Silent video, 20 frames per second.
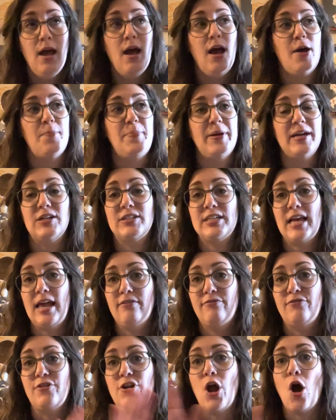appears out
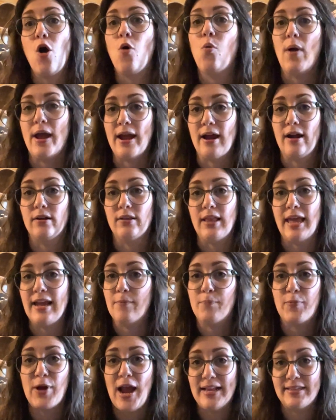of nowhere,
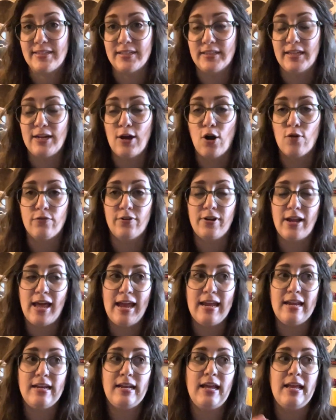like practically
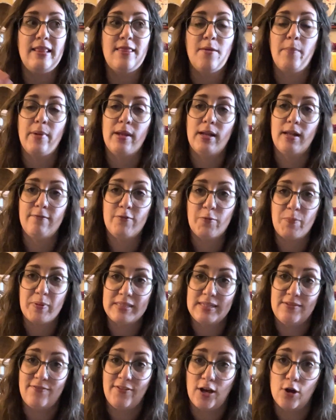overnight in the middle of the
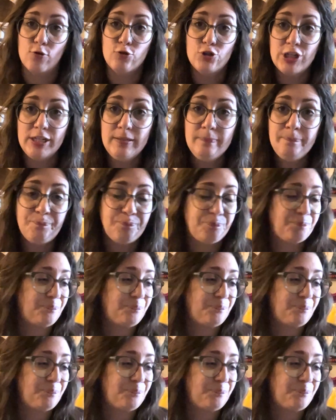Pacific Ocean.